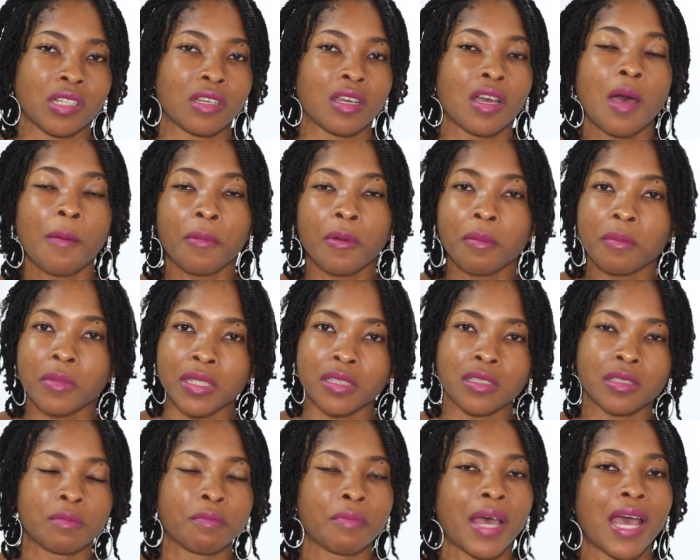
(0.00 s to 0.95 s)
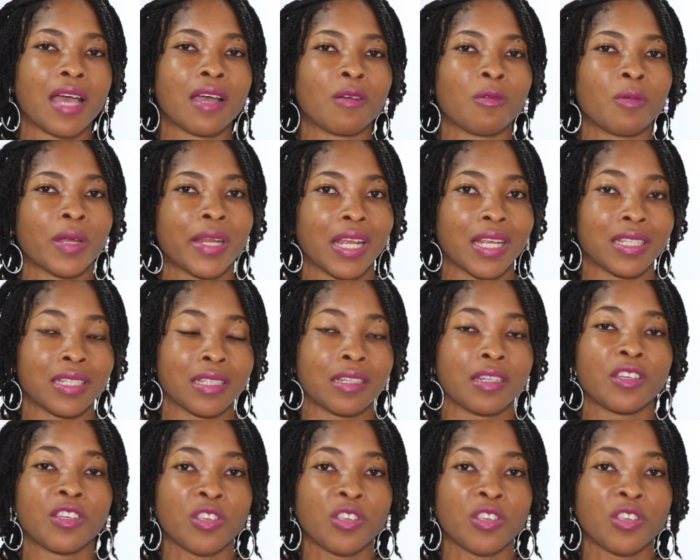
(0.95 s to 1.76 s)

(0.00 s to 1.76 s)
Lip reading: a couple months back when I did a